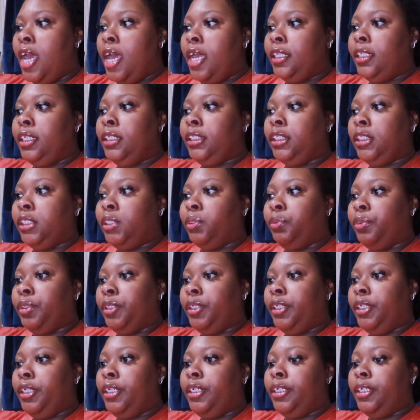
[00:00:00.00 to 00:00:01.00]
This is
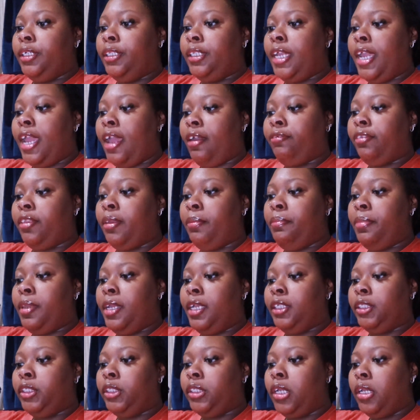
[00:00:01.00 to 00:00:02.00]
really good. They have the
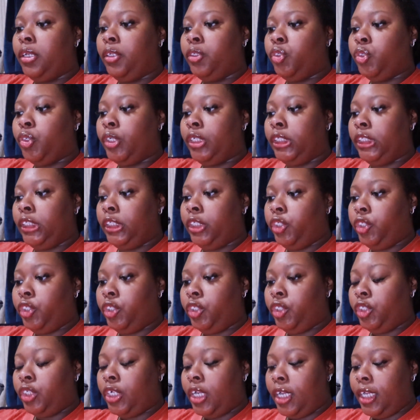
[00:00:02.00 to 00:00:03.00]
best transition
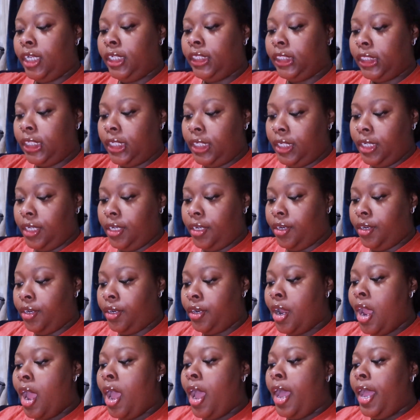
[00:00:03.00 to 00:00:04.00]
shades in here,
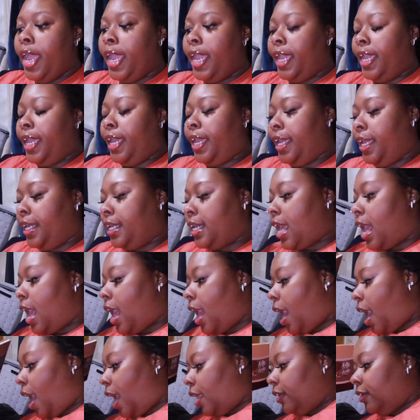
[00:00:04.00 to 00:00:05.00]
and
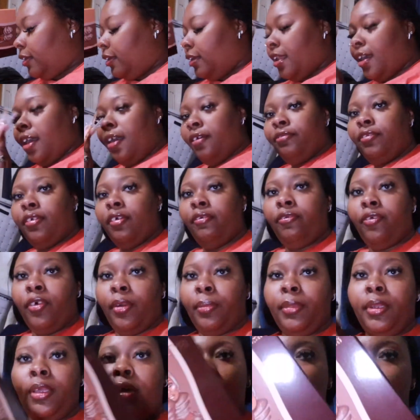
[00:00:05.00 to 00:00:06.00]
I love the
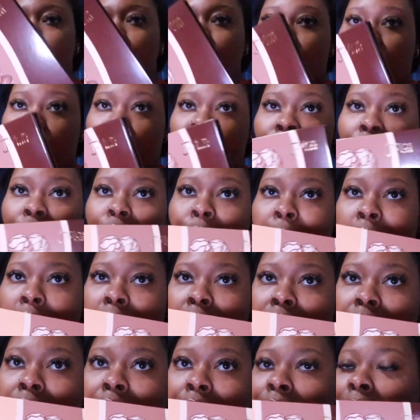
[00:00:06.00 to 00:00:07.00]
formula of Juvia's
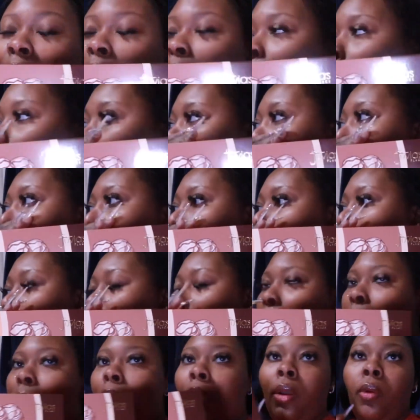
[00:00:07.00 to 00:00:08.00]
Place.
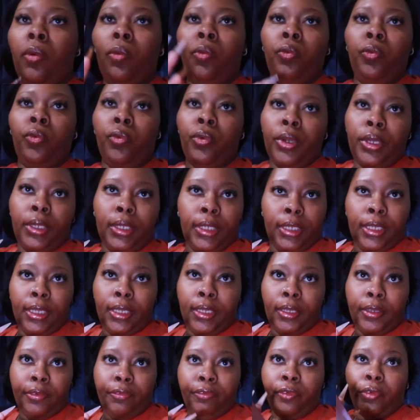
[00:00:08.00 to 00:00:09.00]
Um really
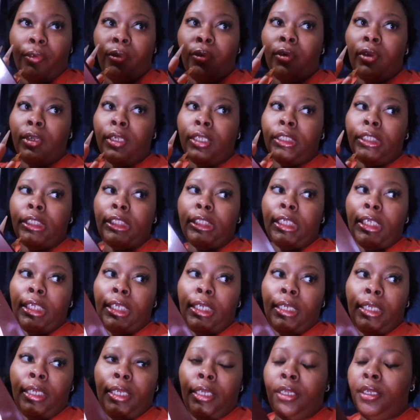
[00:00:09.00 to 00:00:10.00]
good for oily
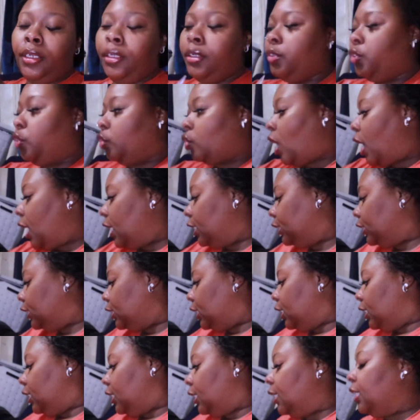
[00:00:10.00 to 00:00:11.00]
skin, dry
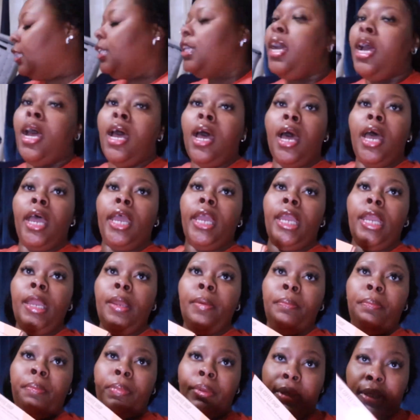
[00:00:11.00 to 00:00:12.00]
skin. It
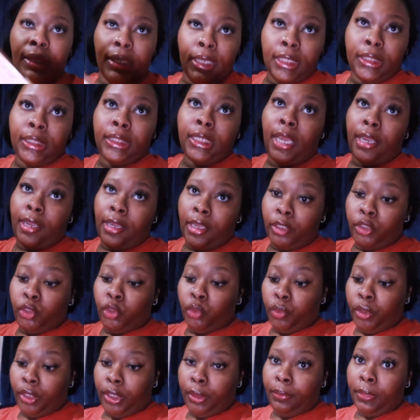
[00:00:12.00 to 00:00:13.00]
blends like a
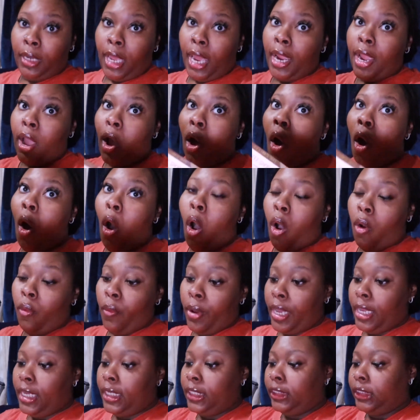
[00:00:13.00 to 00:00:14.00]
dream, like
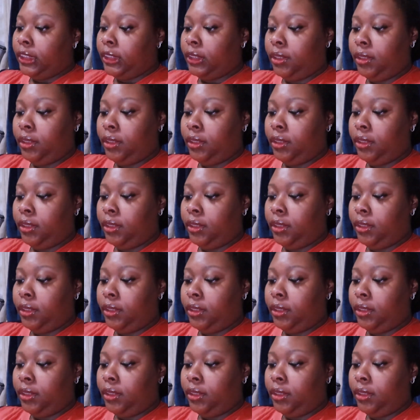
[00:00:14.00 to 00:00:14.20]
always.